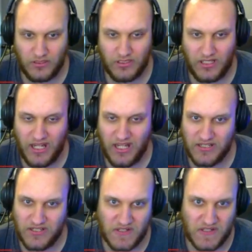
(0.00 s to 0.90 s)

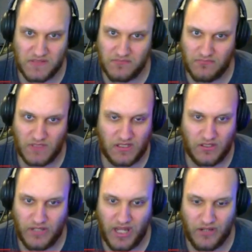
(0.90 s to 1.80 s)
And you just go
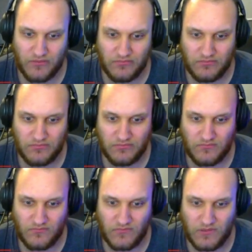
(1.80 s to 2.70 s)
down.
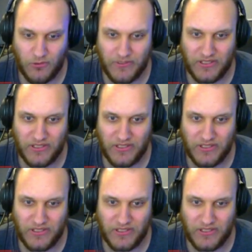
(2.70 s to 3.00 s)
Where were you